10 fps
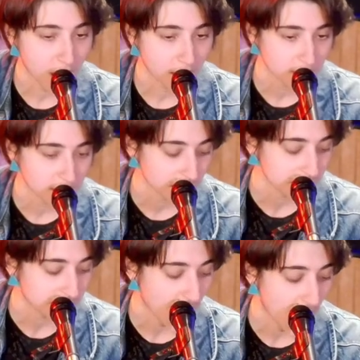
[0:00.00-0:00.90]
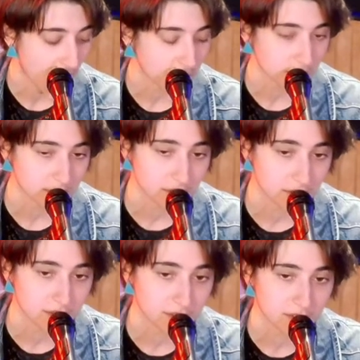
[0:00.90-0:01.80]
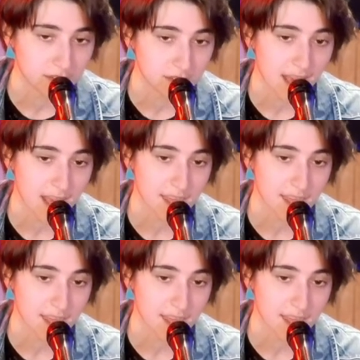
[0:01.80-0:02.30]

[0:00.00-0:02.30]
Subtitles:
a doctor yet,